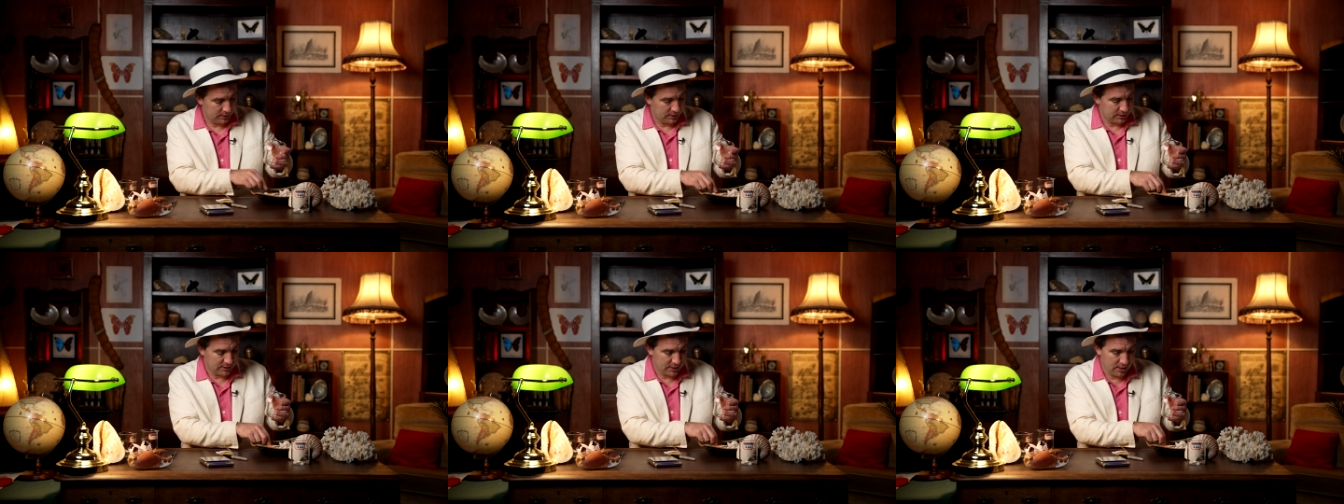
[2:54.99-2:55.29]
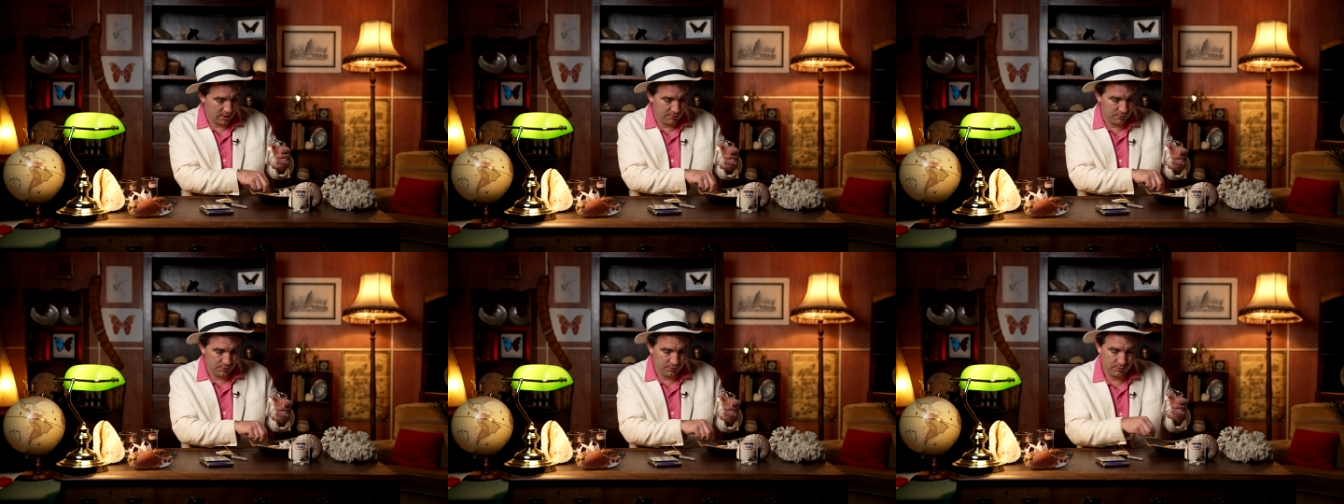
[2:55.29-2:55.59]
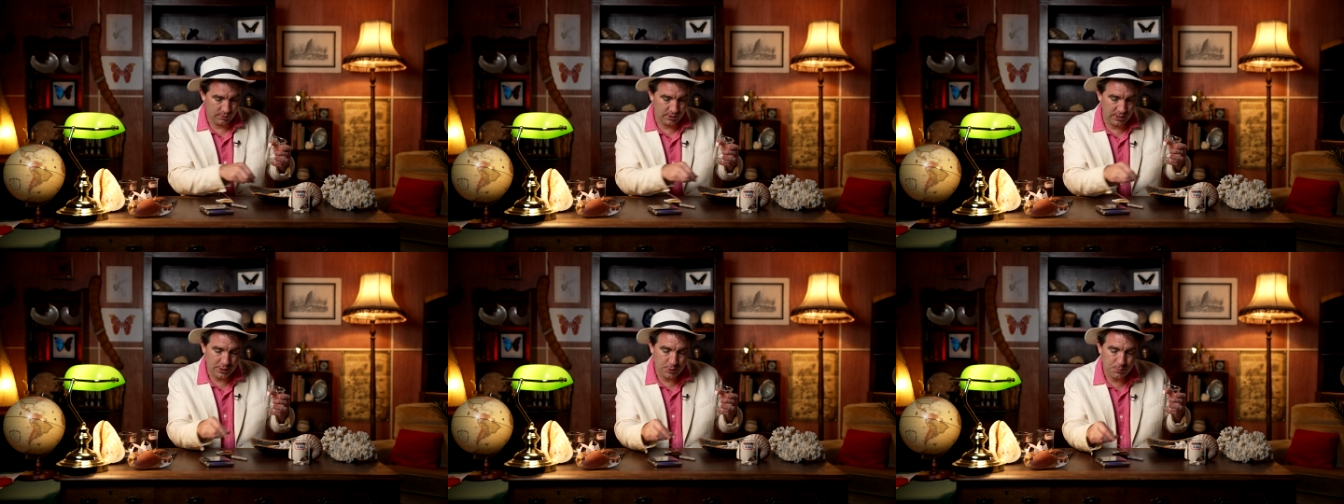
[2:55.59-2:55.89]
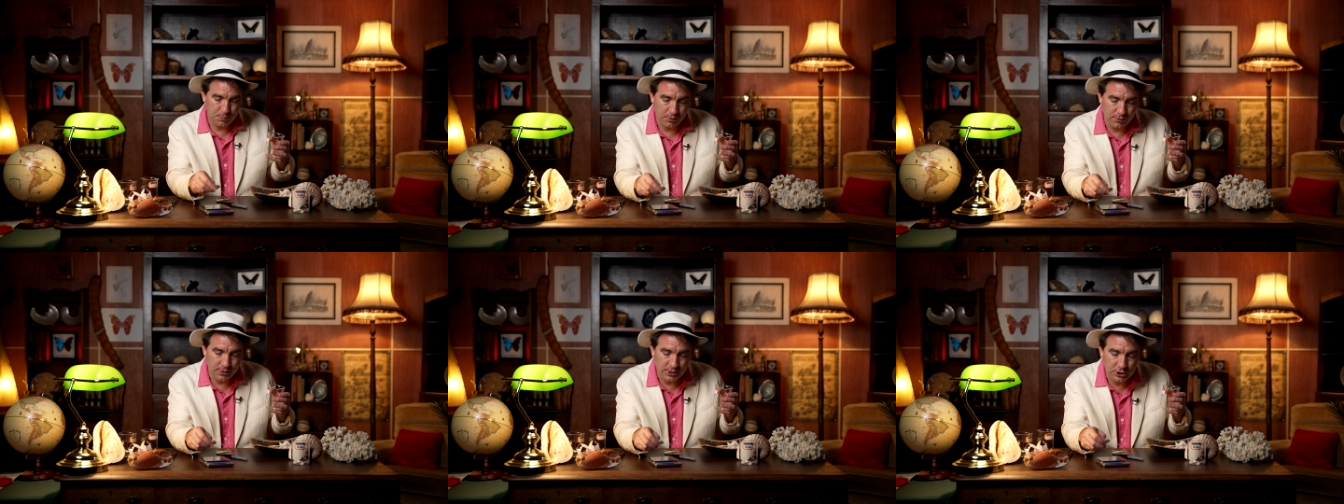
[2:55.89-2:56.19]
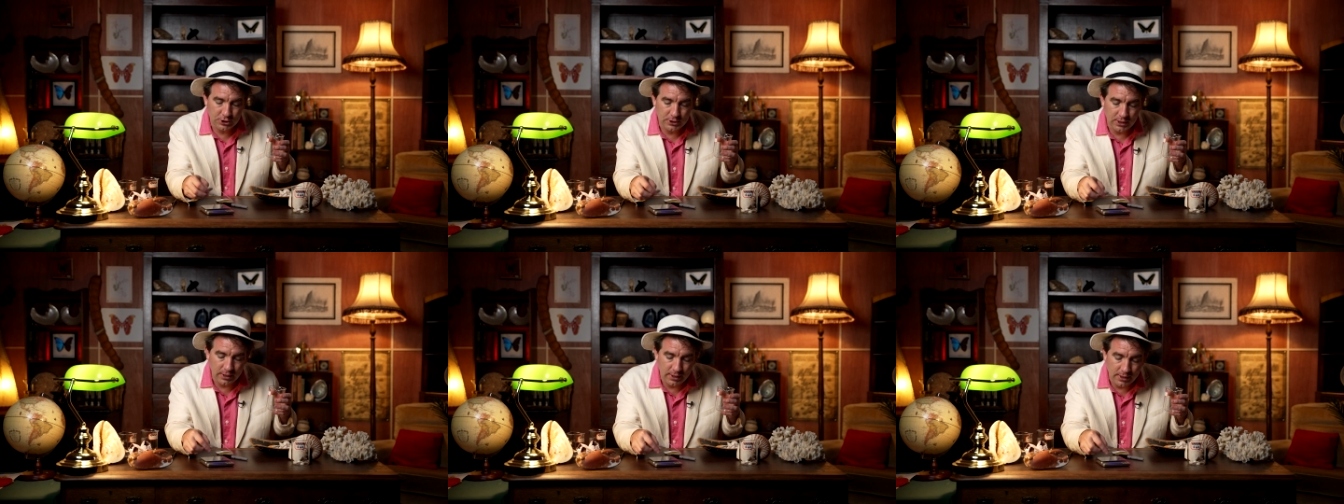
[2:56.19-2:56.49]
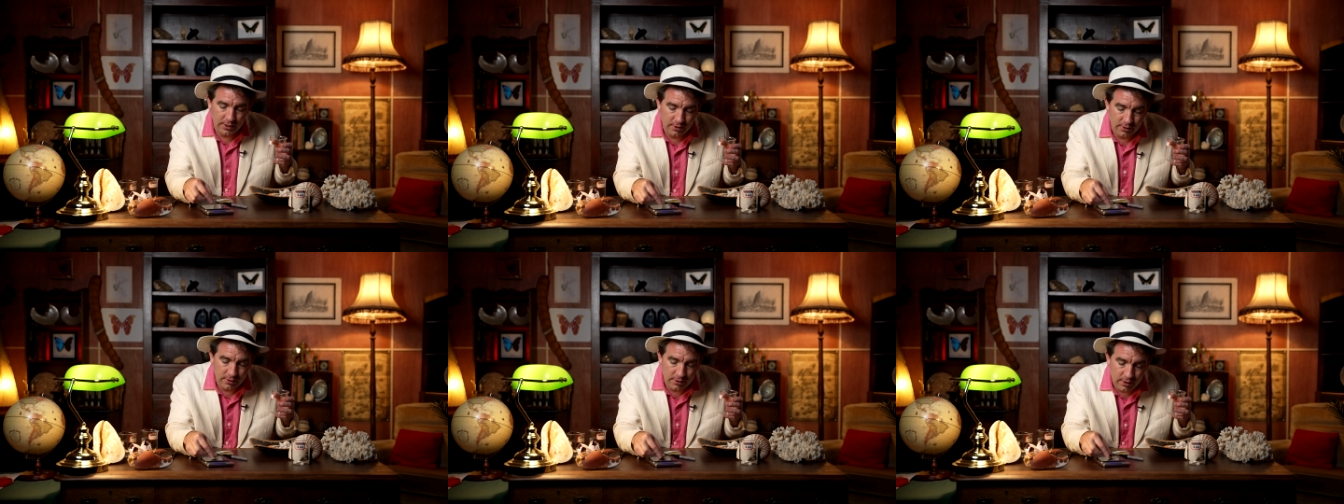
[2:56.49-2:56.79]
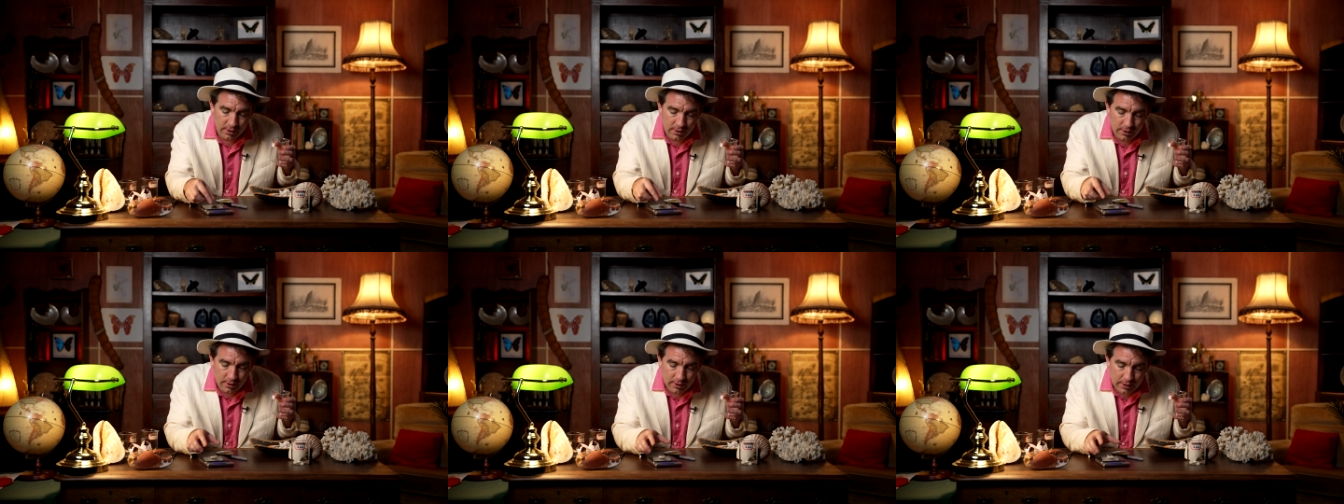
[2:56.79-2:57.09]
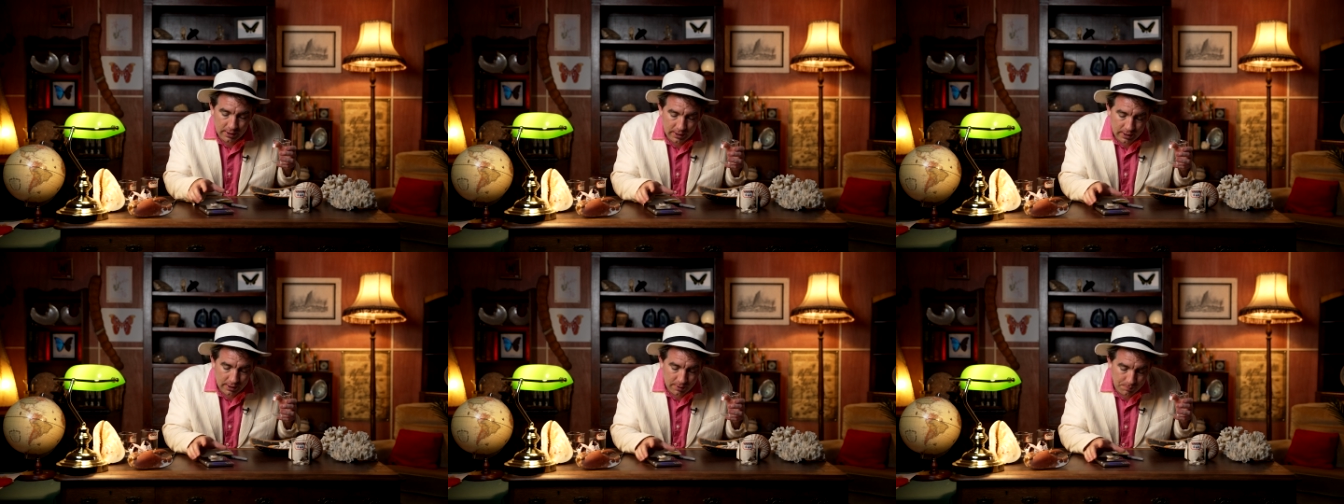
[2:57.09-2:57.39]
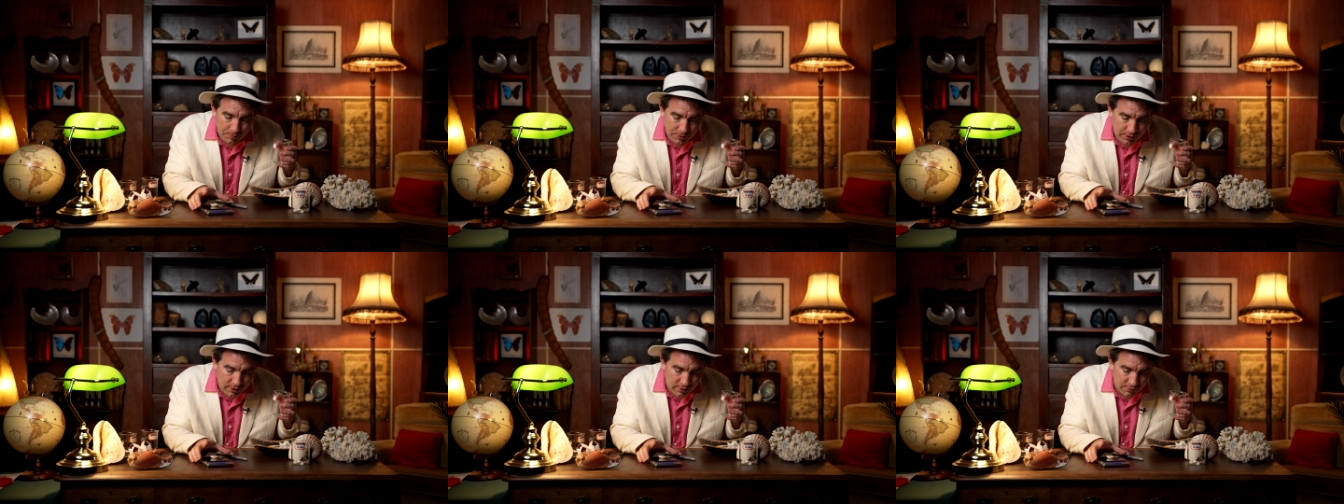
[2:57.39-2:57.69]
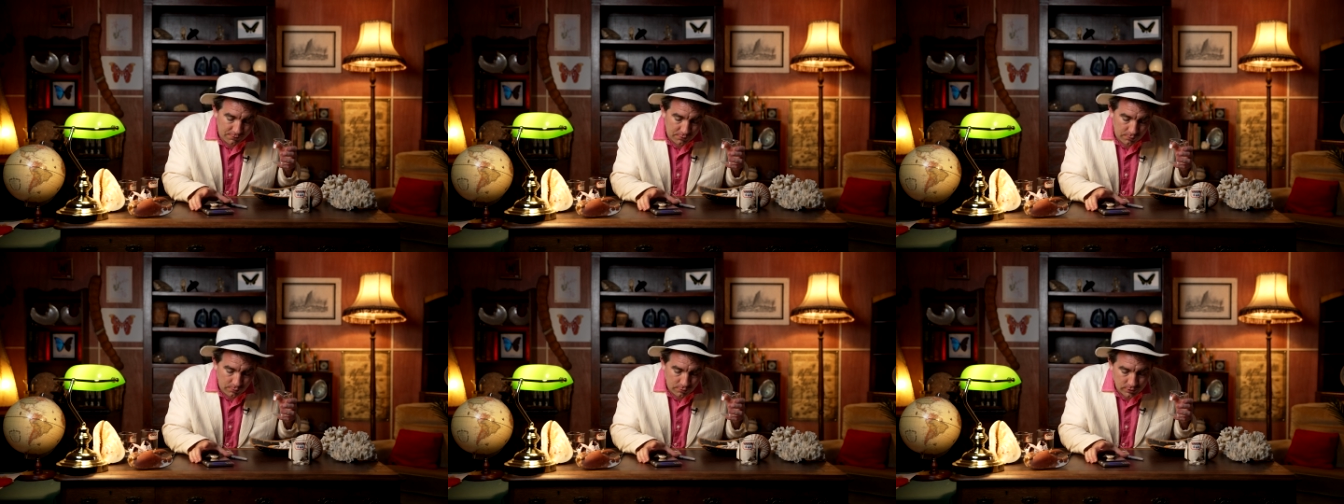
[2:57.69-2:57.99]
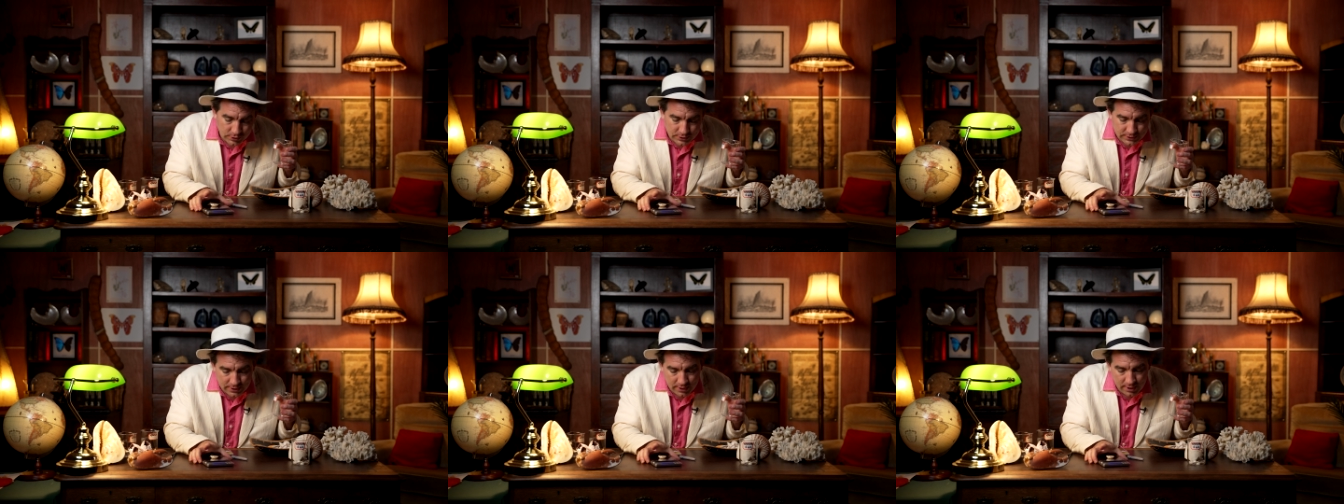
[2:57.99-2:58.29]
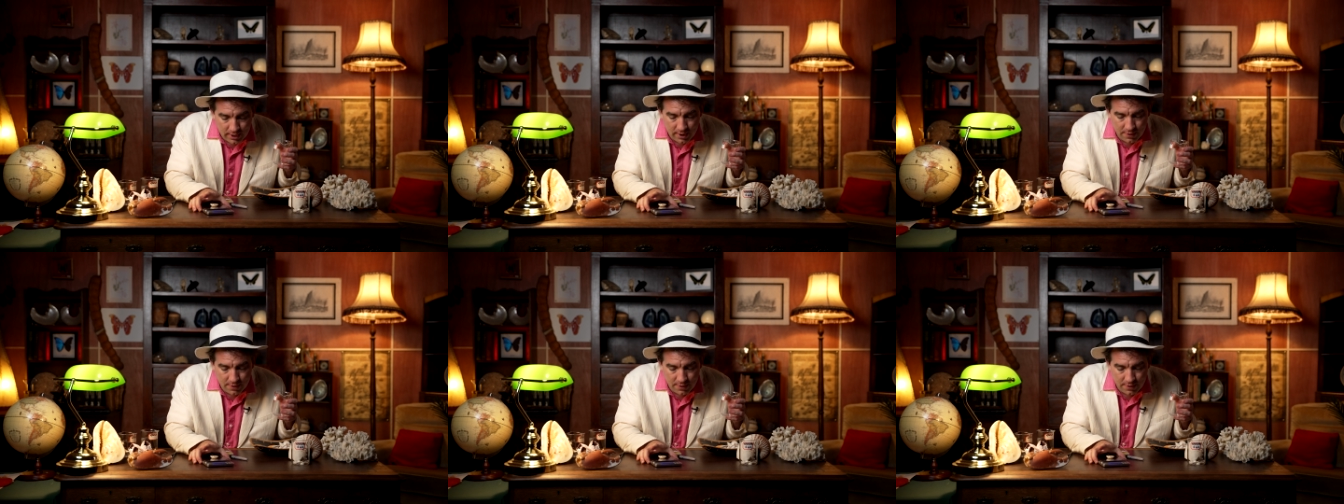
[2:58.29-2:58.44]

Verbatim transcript: So let's put this shell in our beaker for water,